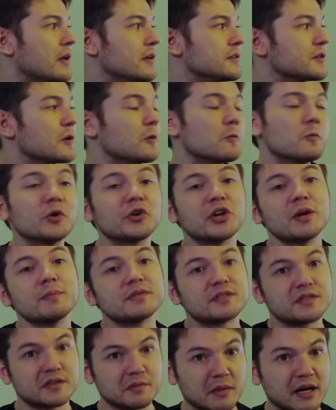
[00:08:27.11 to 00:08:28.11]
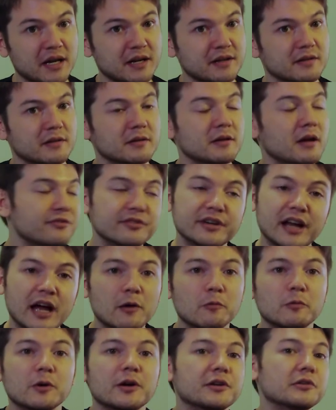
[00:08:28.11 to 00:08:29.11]
So we'll keep this in mind. For
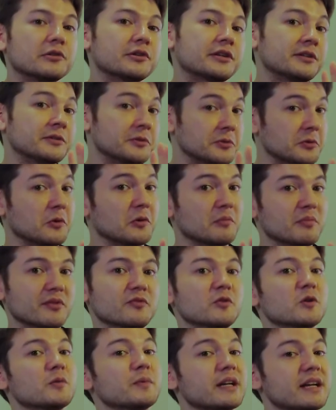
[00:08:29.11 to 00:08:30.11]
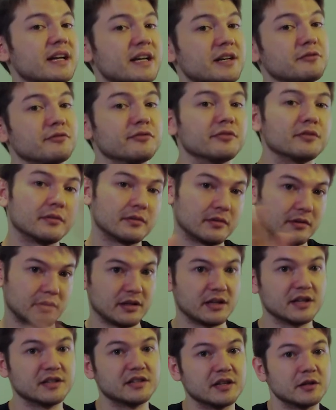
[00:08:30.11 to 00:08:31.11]
now, we're going to look at Google before we kind of
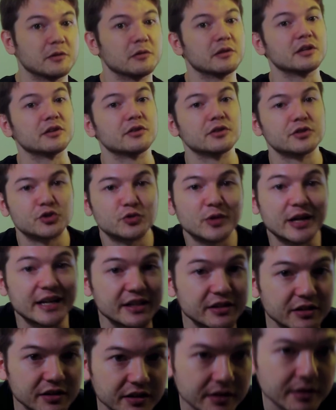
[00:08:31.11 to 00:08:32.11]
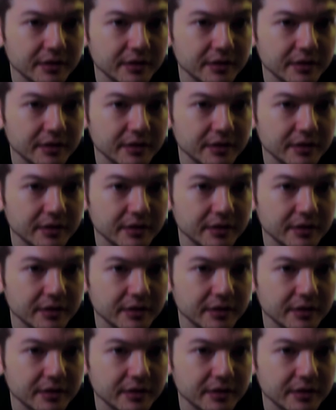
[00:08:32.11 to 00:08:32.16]
continue the trend.